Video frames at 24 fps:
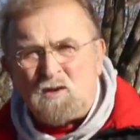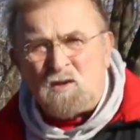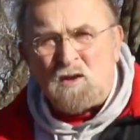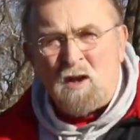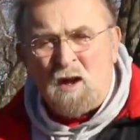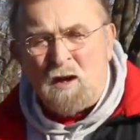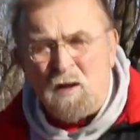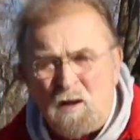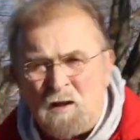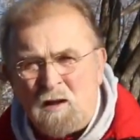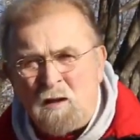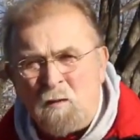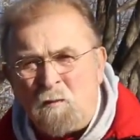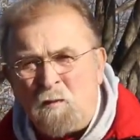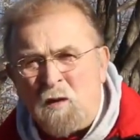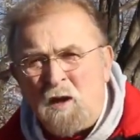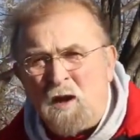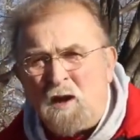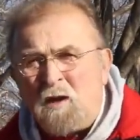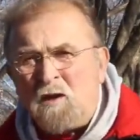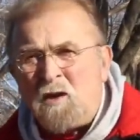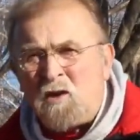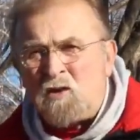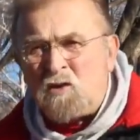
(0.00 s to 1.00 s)
studying to
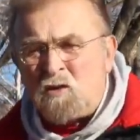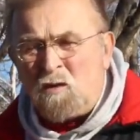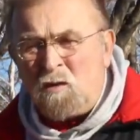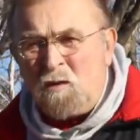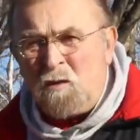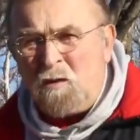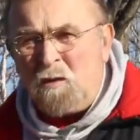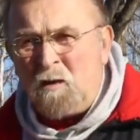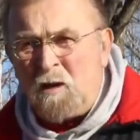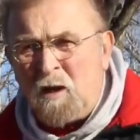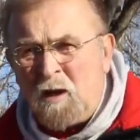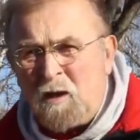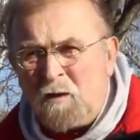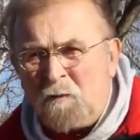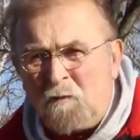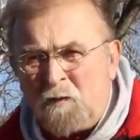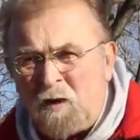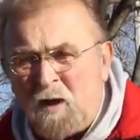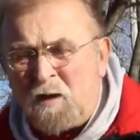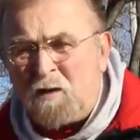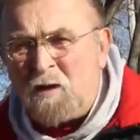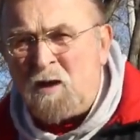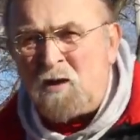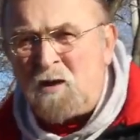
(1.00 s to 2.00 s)
be an attorney.
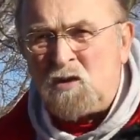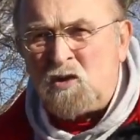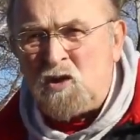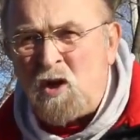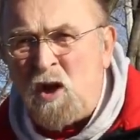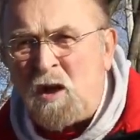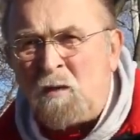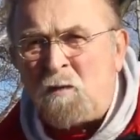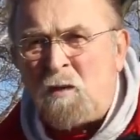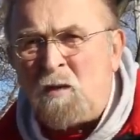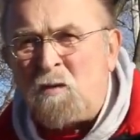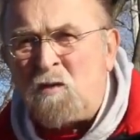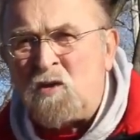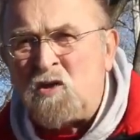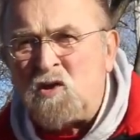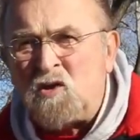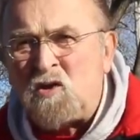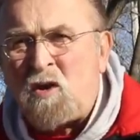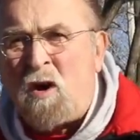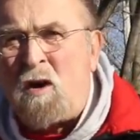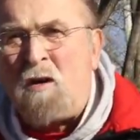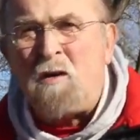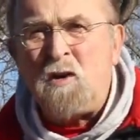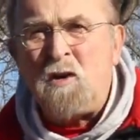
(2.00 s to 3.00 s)
Now, this gentleman was
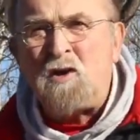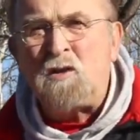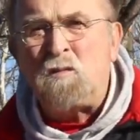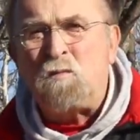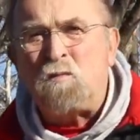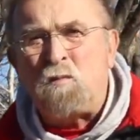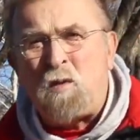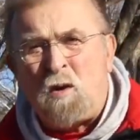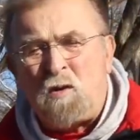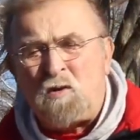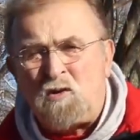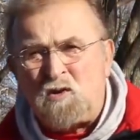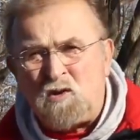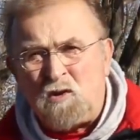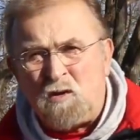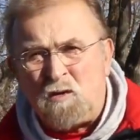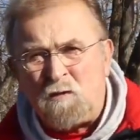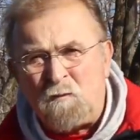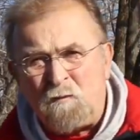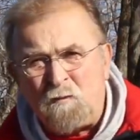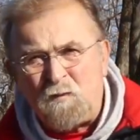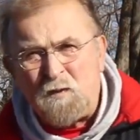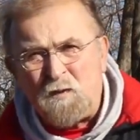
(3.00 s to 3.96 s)
Sardis Birchard.